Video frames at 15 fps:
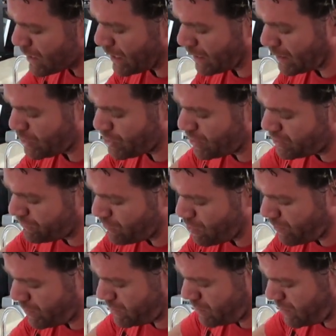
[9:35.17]
And I just
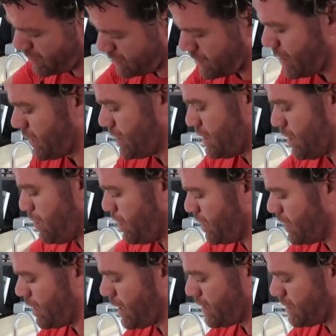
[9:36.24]
focused on the salad.
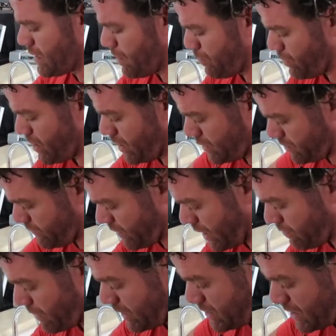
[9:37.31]
Typically I separate and
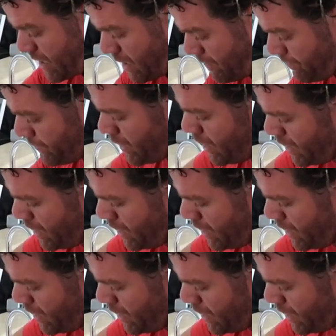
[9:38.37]
divide my time.